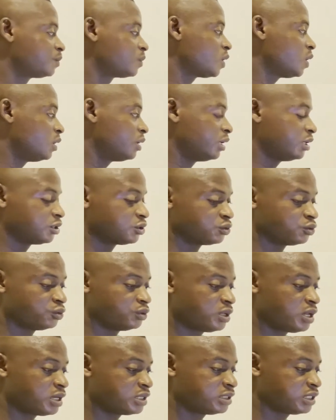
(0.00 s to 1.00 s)
All right, so
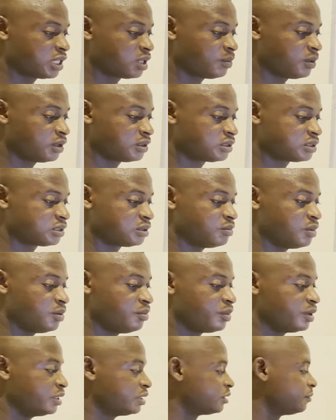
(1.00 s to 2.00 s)
that is it about
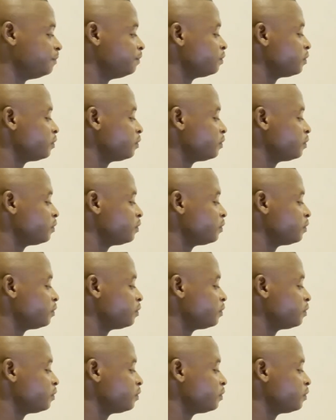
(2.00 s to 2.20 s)
membranes.